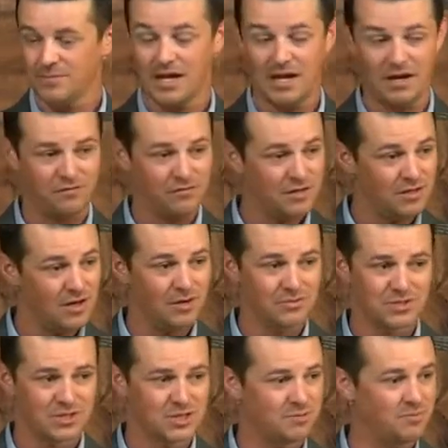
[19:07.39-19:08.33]
And if you
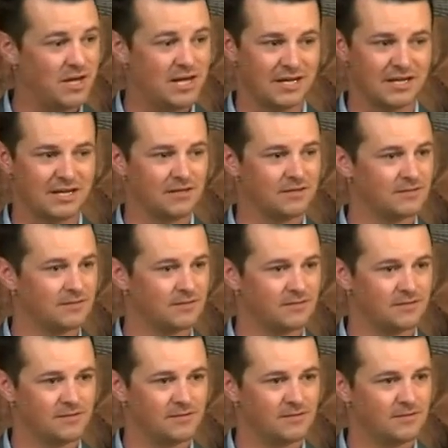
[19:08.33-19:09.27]
don't speak,
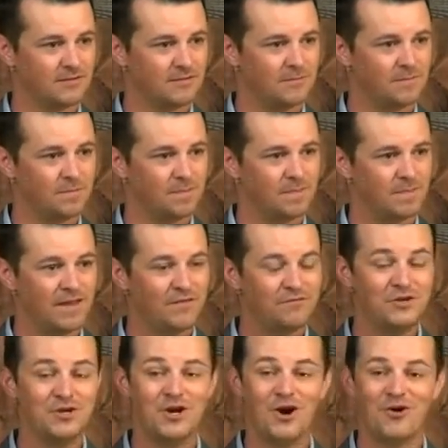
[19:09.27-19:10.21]

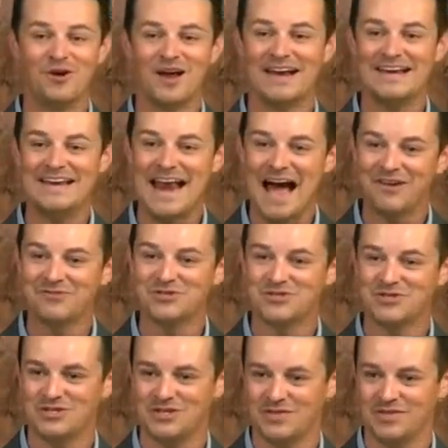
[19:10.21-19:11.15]
if you don't
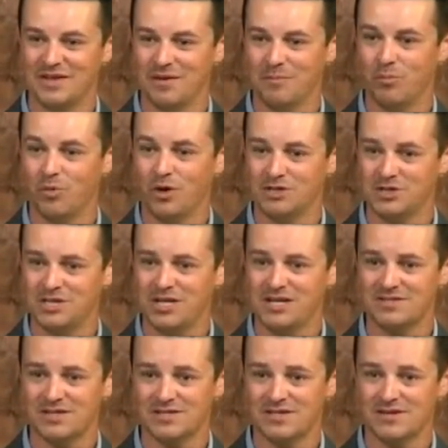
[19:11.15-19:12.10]
announce to them what
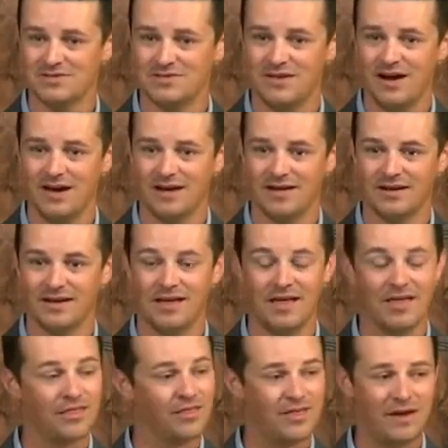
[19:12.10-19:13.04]
Jesus has done,
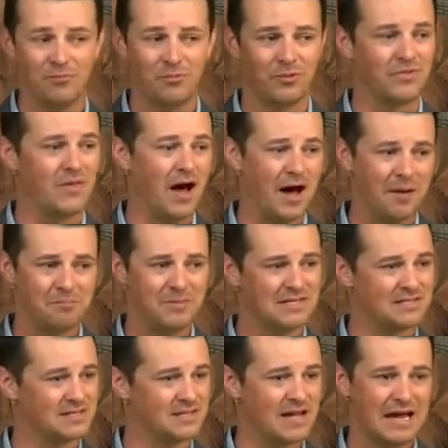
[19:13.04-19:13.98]
they will not
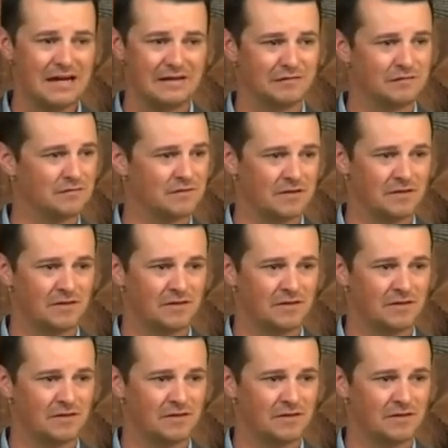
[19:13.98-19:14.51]
be saved.